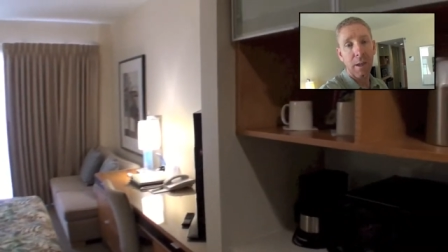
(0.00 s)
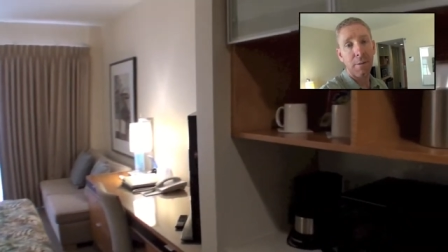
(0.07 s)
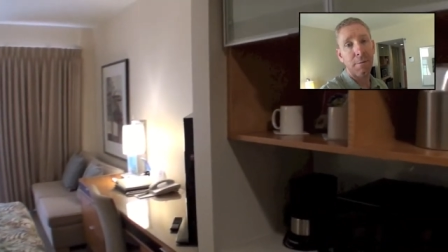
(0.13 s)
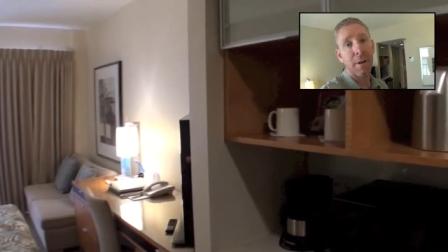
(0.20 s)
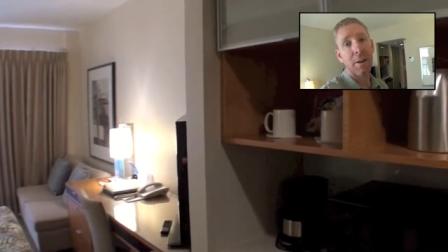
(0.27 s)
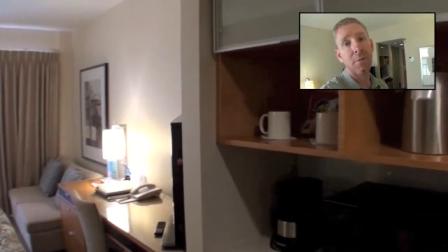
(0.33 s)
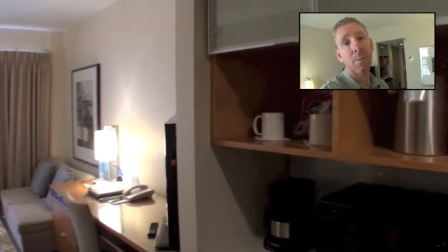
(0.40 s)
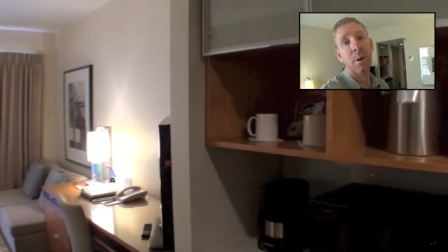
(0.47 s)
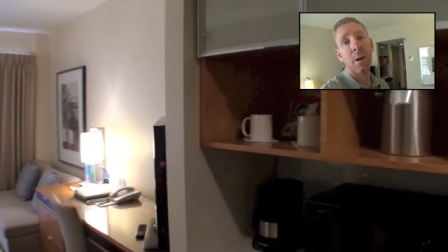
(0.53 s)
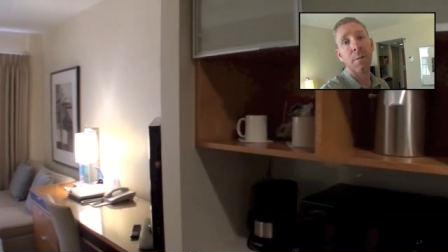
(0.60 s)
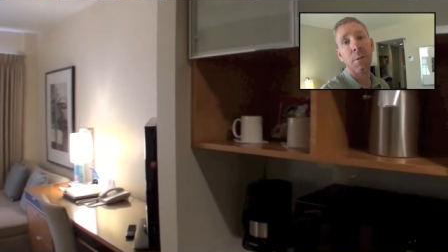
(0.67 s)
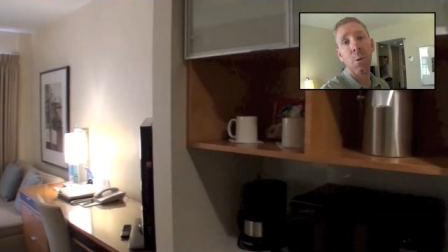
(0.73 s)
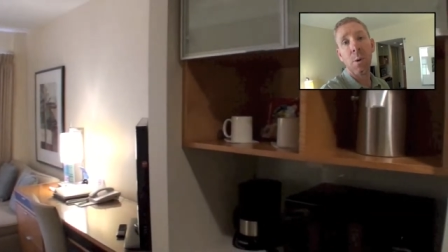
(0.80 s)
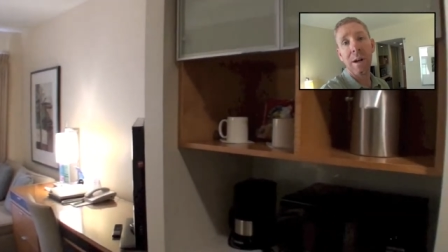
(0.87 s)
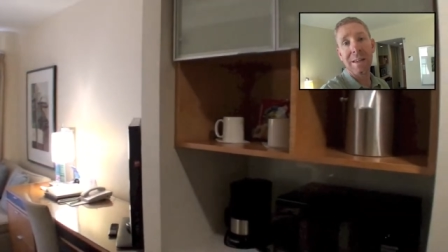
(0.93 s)
investment,
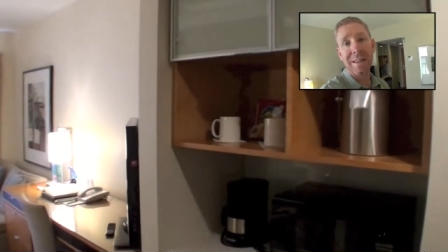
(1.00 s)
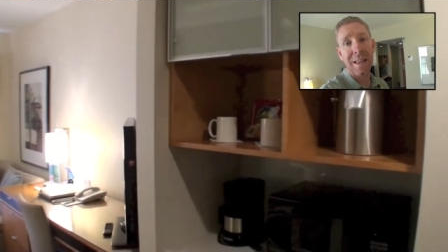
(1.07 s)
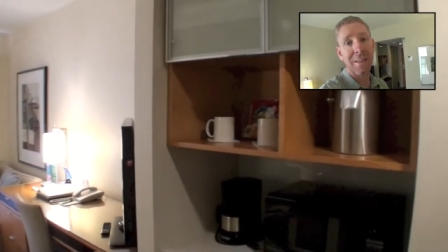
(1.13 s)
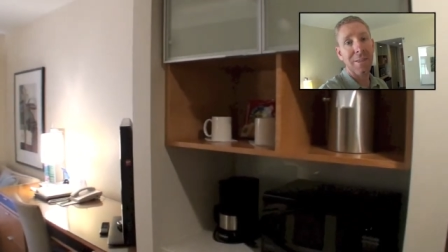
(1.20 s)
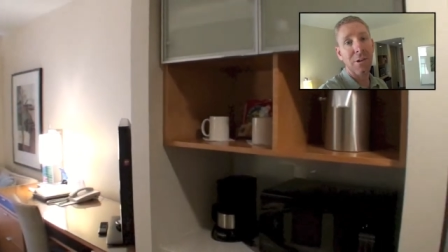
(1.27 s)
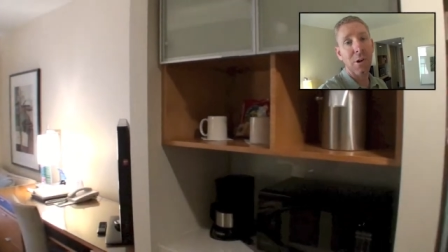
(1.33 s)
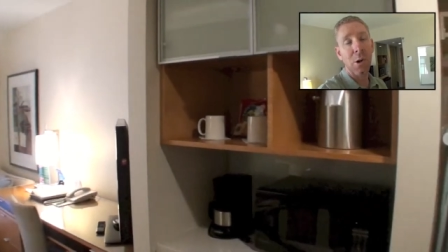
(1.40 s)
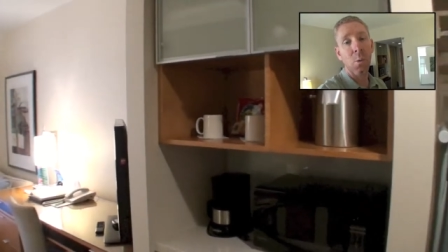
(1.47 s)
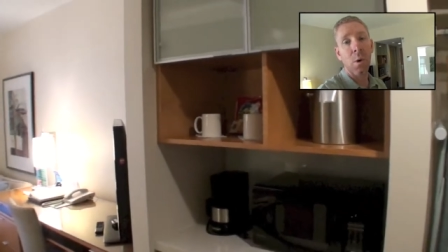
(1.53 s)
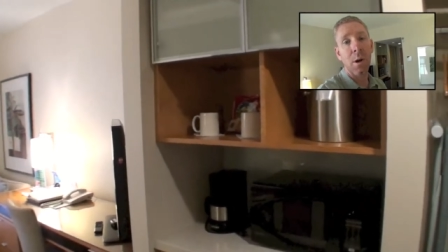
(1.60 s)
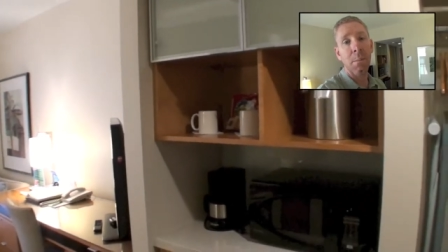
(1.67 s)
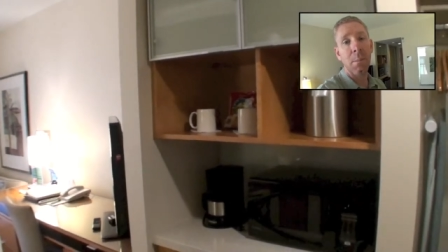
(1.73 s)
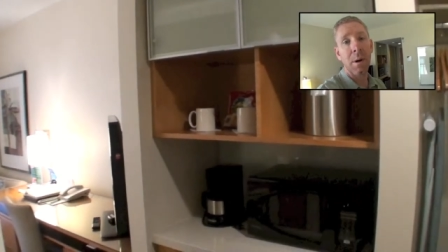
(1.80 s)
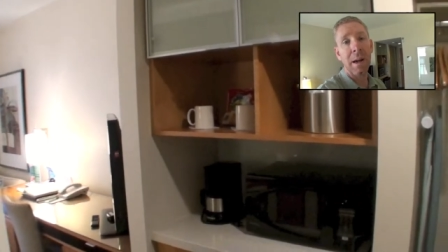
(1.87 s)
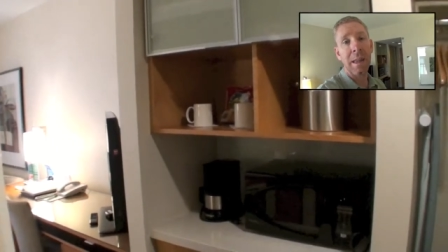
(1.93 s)
if you want to ten
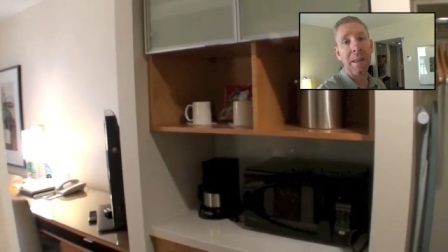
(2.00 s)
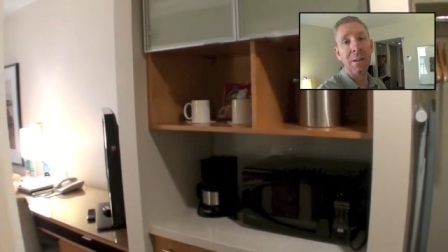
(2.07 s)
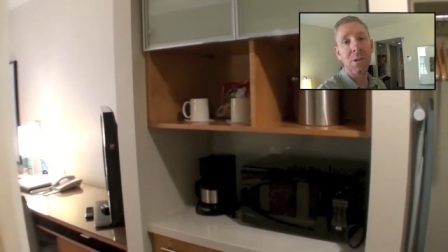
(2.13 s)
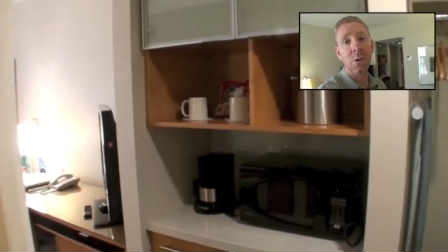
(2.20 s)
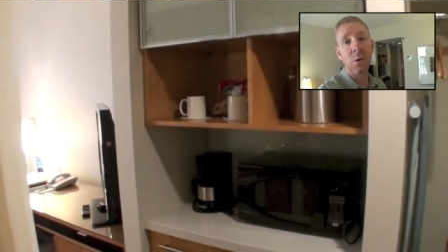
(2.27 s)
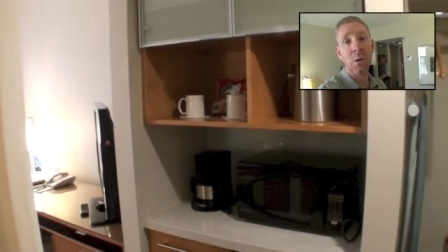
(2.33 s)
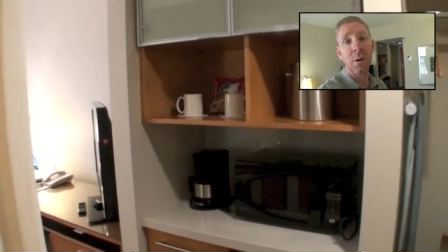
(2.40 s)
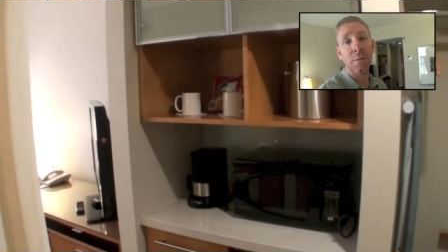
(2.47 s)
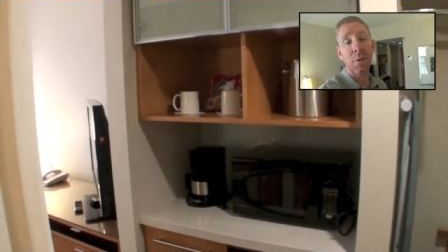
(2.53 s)
thirty-one money into it,